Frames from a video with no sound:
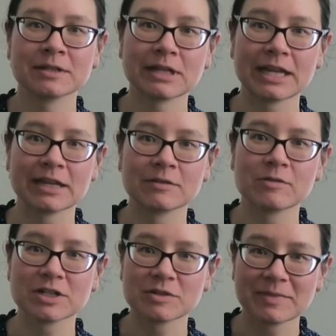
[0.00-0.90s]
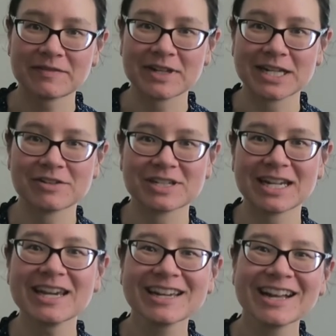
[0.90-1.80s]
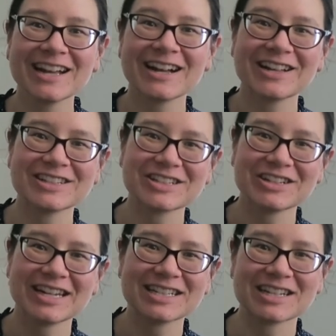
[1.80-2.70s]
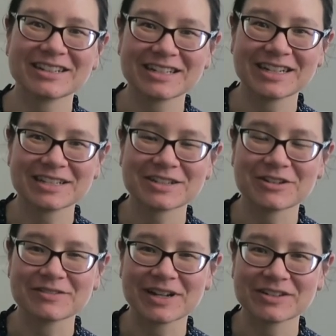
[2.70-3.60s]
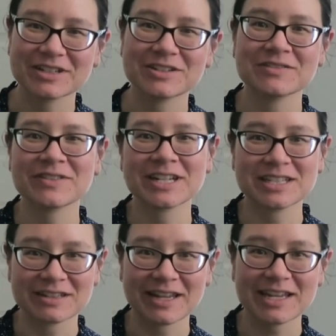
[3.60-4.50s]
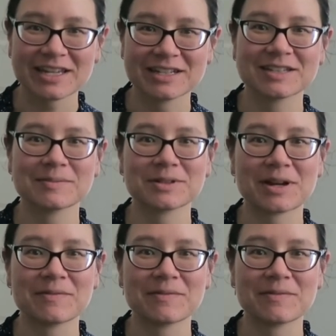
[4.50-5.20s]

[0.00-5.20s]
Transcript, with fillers: and watching my video today. I'll see you guys on the next go round. Don't forget to like and subscribe